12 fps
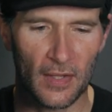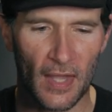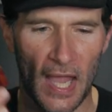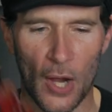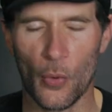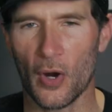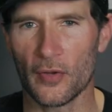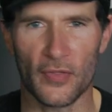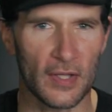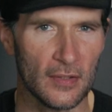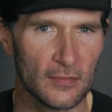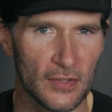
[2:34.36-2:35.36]
How are
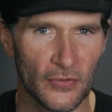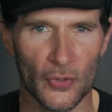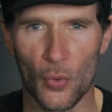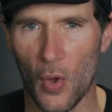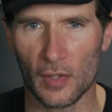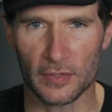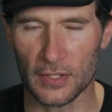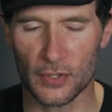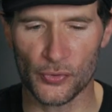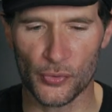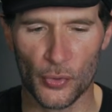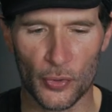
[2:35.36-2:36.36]
they? Is the quality
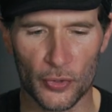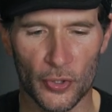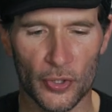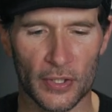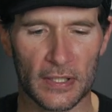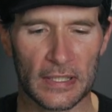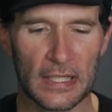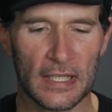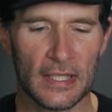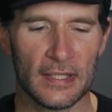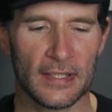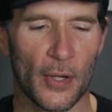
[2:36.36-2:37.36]
control good?
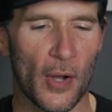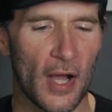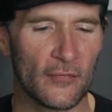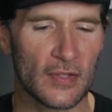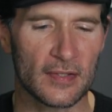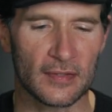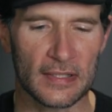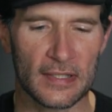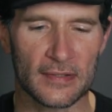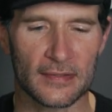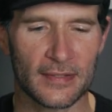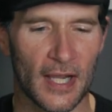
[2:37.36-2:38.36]
Now, obviously,
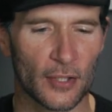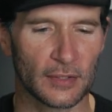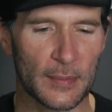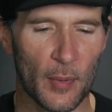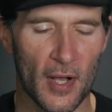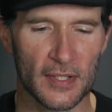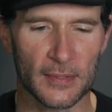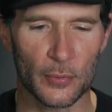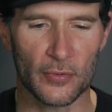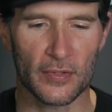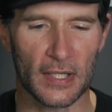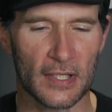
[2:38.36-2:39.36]
it's entirely
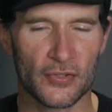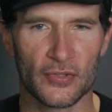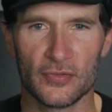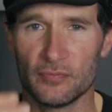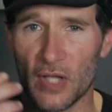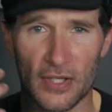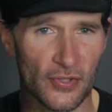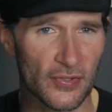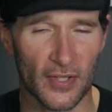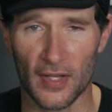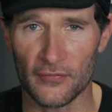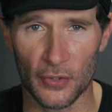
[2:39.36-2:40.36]
possible that I, I
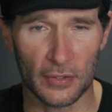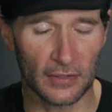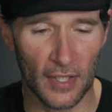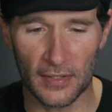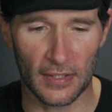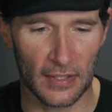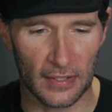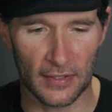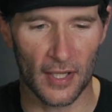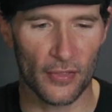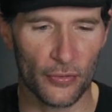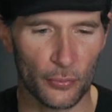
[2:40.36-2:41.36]
just got very lucky and
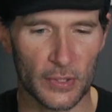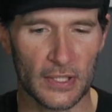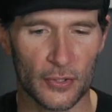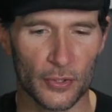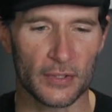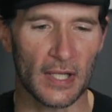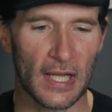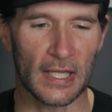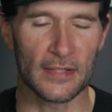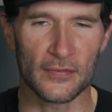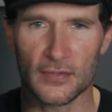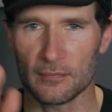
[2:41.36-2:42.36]
got three good
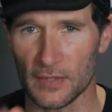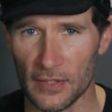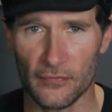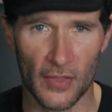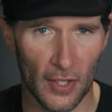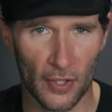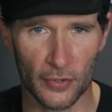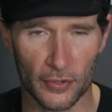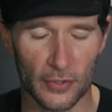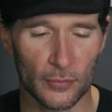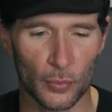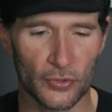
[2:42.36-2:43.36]
knives. If they are
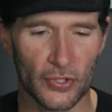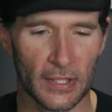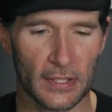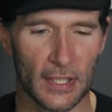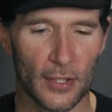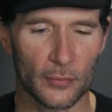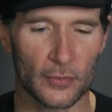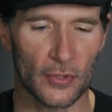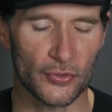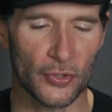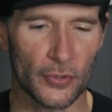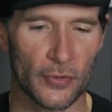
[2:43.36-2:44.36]
good, we'll check it out and I'll
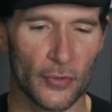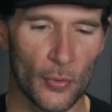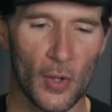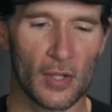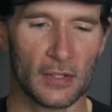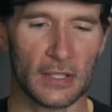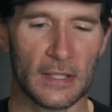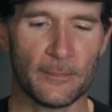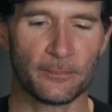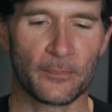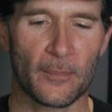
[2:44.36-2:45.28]
show you the quality.